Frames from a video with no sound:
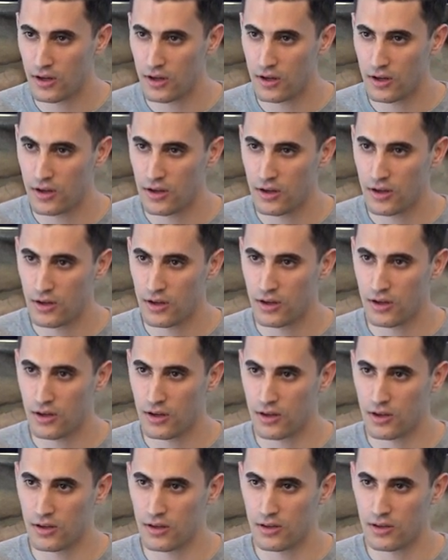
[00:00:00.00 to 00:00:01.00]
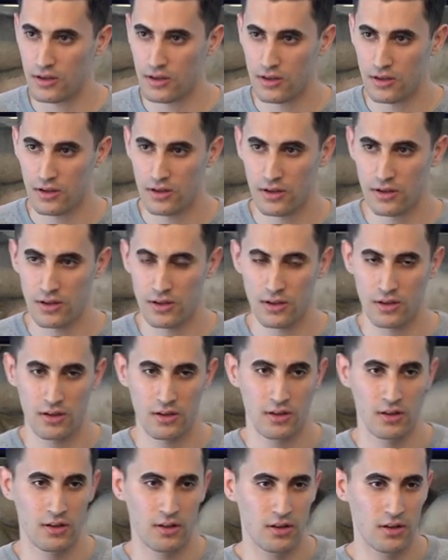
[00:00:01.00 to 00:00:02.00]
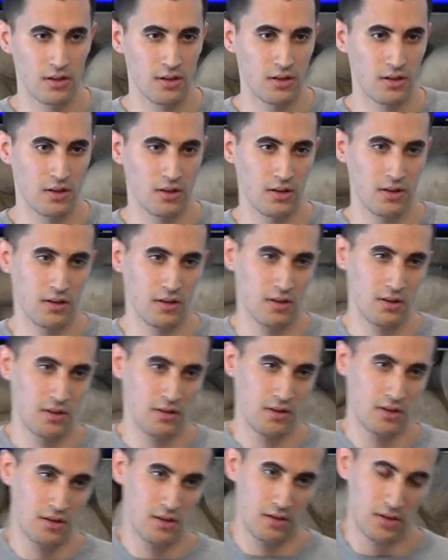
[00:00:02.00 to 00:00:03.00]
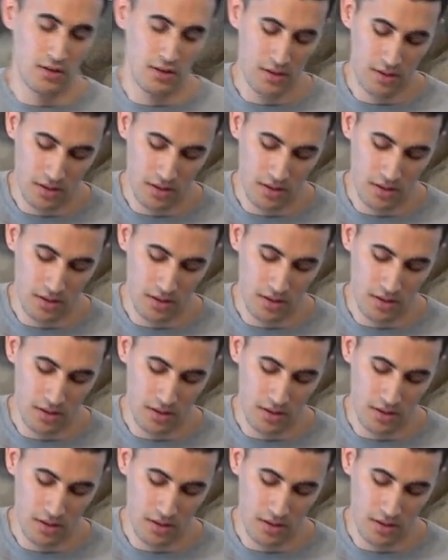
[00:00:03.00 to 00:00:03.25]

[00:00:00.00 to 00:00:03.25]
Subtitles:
[no speech]